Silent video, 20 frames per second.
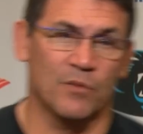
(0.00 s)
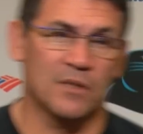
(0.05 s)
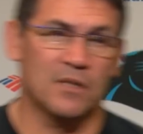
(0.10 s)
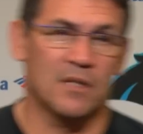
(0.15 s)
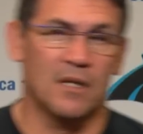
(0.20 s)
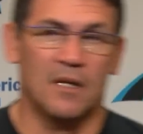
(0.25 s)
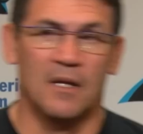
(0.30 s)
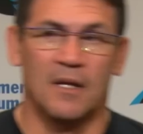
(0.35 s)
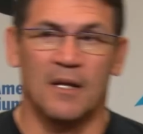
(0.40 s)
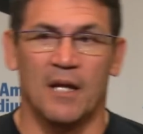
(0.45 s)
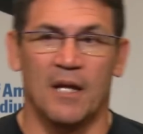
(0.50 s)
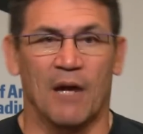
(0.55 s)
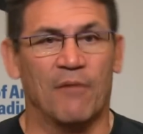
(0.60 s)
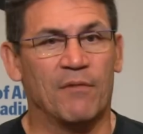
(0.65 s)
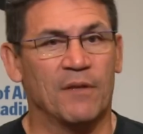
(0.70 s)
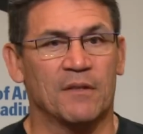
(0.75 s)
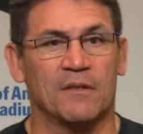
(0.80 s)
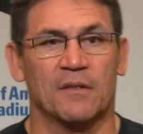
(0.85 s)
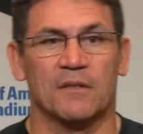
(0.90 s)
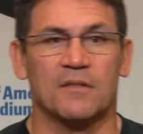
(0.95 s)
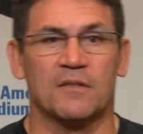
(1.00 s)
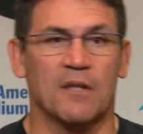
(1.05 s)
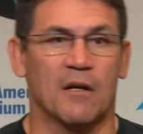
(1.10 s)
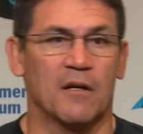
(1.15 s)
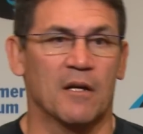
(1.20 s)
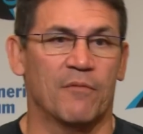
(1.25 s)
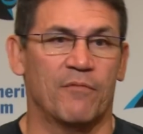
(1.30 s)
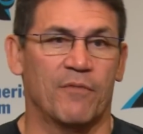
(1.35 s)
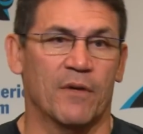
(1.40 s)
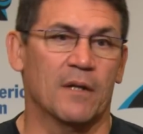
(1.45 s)
was everything's going to
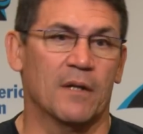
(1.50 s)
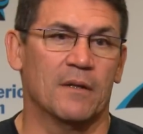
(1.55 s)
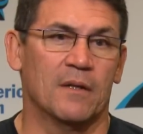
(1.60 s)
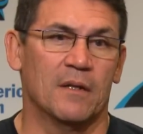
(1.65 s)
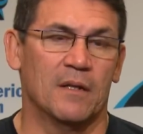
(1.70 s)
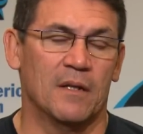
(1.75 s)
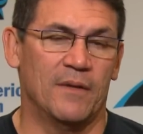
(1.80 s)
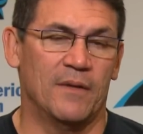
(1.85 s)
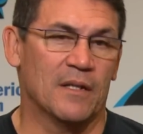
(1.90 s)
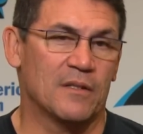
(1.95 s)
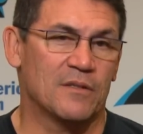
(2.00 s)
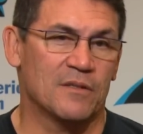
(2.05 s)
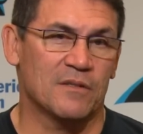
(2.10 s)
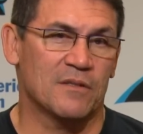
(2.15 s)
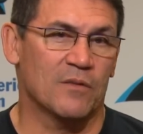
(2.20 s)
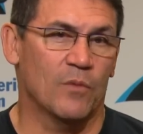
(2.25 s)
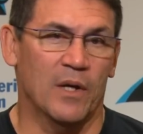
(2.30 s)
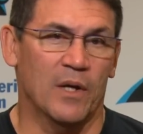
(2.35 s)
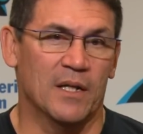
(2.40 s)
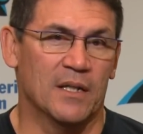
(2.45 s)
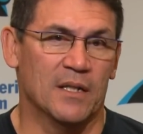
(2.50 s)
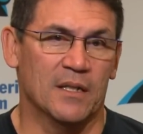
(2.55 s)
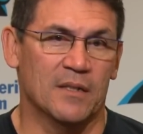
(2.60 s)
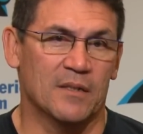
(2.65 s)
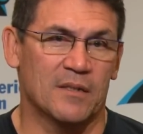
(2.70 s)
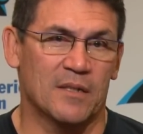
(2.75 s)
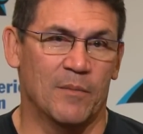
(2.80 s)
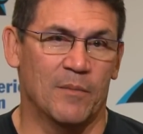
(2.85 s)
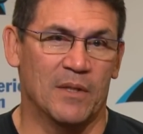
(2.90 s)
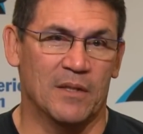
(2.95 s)
start up front, and that's just the way it
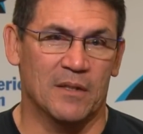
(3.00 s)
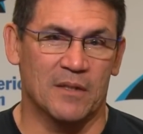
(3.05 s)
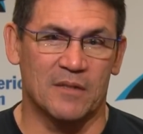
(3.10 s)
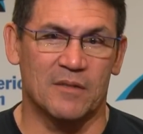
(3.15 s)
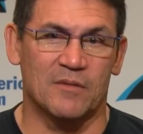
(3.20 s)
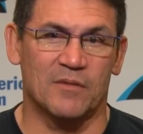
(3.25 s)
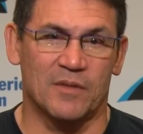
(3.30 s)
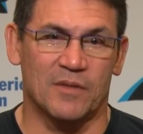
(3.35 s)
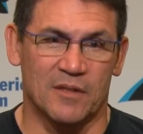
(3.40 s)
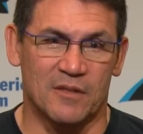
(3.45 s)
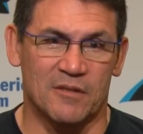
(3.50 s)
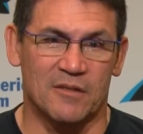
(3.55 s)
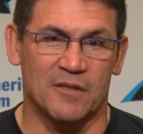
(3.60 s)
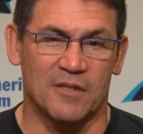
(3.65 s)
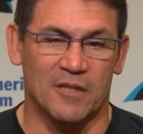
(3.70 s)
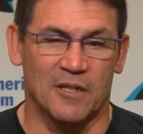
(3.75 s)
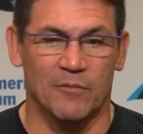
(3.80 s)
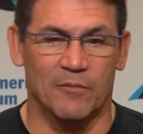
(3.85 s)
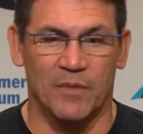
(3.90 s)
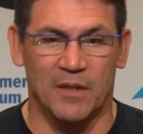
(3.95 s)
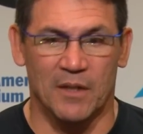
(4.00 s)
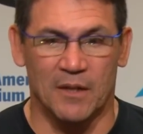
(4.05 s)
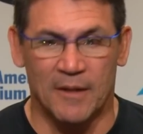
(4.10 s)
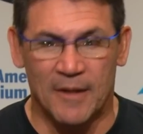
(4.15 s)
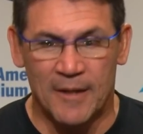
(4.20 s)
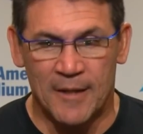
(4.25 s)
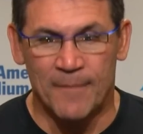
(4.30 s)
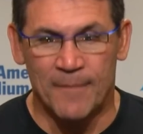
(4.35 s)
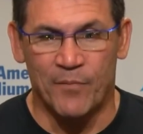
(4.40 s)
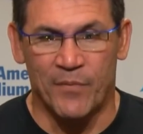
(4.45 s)
is. I mean, this is, this is going to be
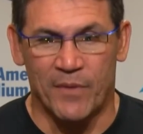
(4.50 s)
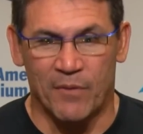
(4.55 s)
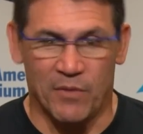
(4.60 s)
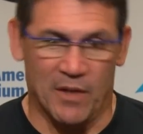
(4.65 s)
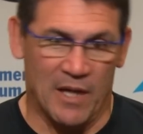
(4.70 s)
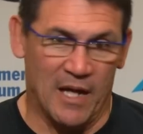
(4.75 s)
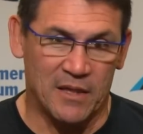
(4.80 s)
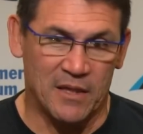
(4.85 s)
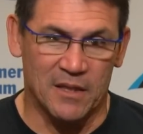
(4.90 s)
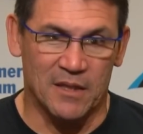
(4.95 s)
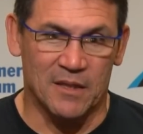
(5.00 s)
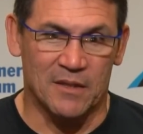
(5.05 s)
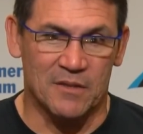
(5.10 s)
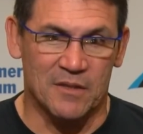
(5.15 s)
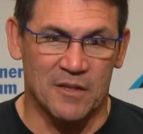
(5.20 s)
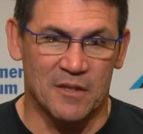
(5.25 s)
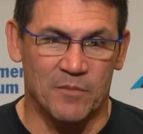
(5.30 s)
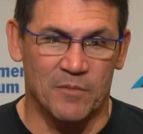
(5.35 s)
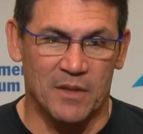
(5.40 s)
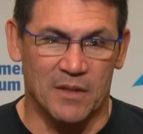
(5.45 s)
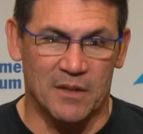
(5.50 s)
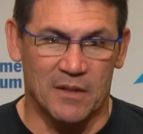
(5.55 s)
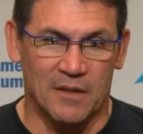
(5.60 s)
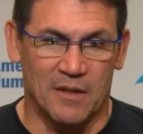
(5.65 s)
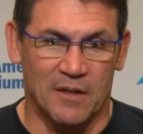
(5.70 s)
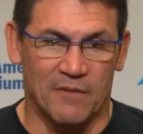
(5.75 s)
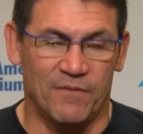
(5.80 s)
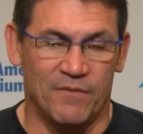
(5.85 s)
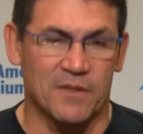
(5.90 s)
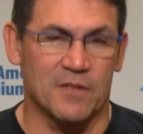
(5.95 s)
what I think is going to be a,
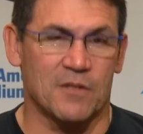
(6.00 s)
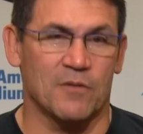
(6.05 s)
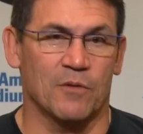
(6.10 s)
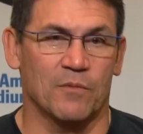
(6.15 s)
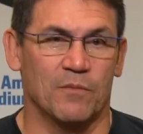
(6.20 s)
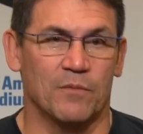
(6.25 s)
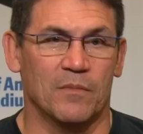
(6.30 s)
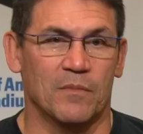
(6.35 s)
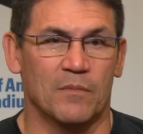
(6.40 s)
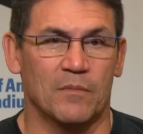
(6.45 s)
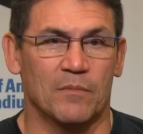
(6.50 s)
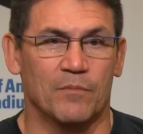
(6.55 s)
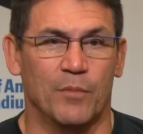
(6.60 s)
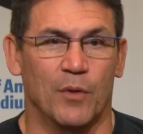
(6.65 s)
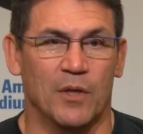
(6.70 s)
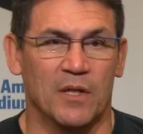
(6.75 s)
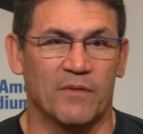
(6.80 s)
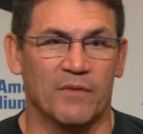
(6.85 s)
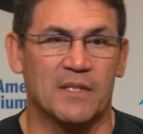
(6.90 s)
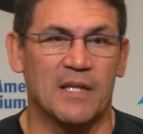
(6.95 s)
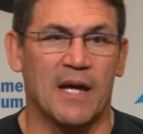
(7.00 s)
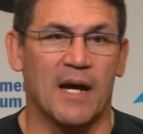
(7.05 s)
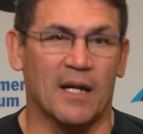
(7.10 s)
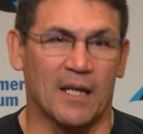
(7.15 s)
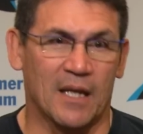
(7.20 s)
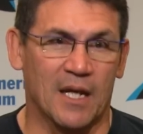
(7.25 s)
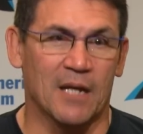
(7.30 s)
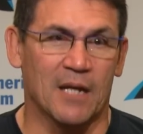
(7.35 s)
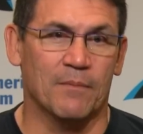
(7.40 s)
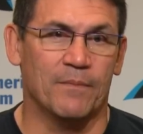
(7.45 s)
a physical point of attack
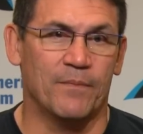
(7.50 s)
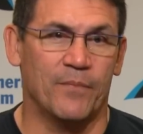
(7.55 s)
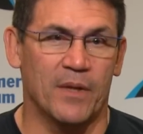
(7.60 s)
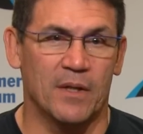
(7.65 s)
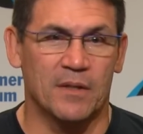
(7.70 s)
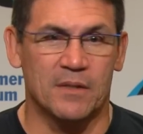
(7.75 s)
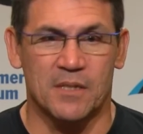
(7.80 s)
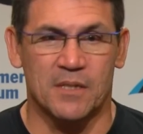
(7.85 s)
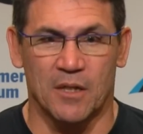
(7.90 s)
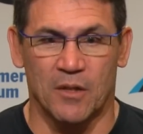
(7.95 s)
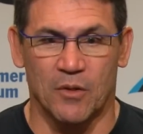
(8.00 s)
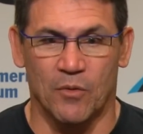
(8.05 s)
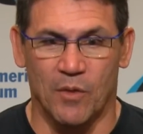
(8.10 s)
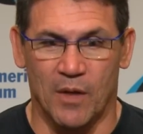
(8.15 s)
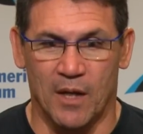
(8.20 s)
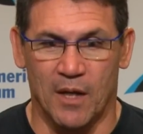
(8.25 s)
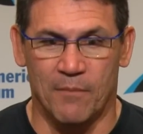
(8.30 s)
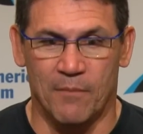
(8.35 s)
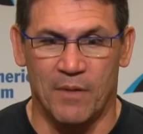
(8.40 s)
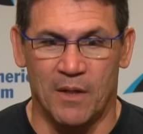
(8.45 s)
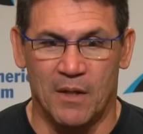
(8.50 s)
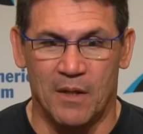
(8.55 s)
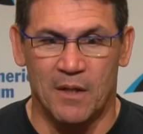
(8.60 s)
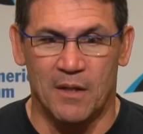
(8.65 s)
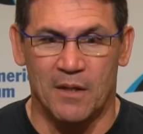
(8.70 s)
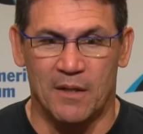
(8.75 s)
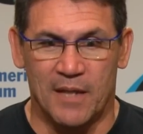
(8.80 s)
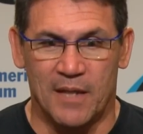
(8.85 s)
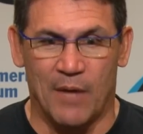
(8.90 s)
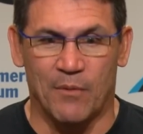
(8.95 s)
game. So uh,
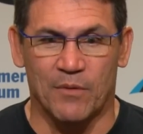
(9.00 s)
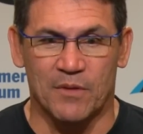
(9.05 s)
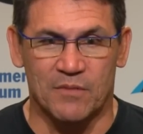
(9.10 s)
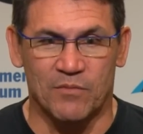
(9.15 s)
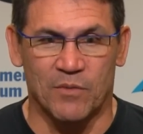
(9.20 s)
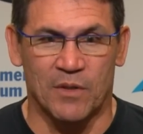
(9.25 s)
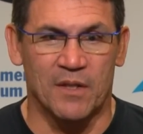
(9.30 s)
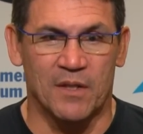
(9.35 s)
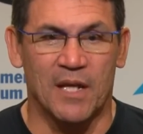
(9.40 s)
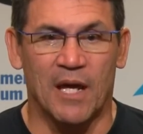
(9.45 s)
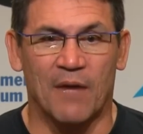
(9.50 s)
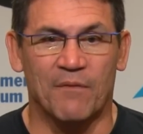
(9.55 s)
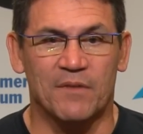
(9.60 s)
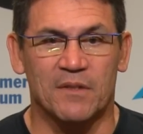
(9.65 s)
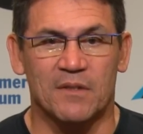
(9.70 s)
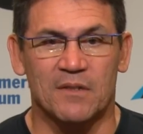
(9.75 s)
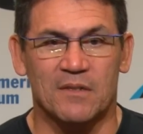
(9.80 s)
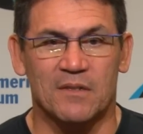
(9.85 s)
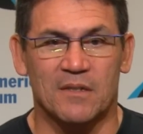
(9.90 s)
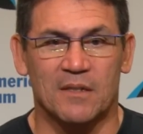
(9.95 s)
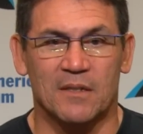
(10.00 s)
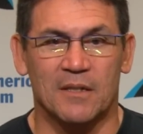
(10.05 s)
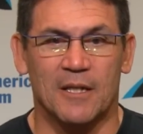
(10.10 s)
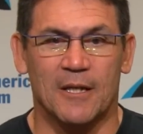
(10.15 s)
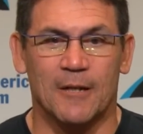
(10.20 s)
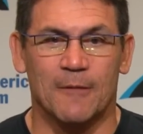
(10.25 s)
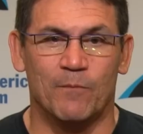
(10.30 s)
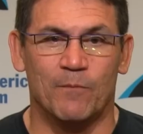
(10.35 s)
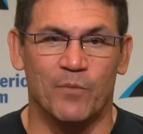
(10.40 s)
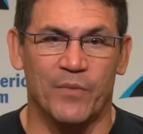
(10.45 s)
that was one of the emphasis in,
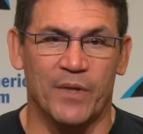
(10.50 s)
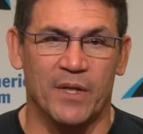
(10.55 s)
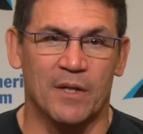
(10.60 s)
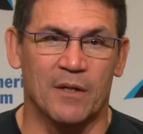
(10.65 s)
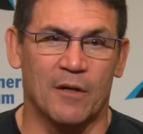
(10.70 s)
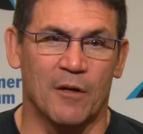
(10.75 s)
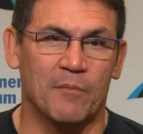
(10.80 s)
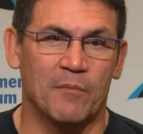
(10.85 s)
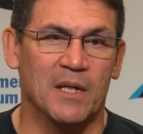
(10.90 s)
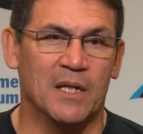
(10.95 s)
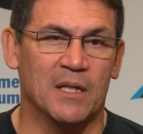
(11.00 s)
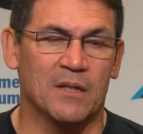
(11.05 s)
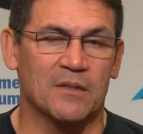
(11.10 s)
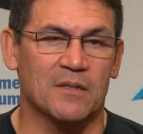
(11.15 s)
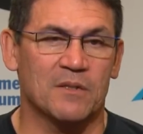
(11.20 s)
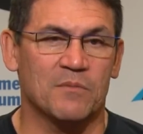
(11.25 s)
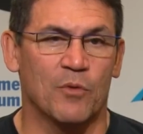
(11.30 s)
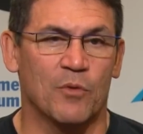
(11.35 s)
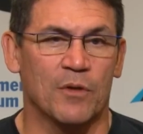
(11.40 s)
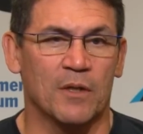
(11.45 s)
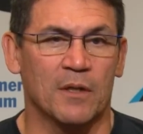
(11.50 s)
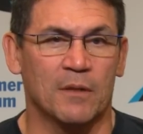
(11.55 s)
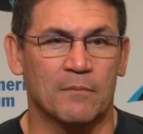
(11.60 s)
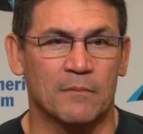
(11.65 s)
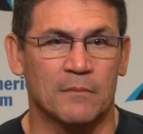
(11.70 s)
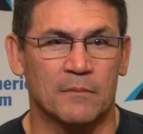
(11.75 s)
in, in our meetings this morning.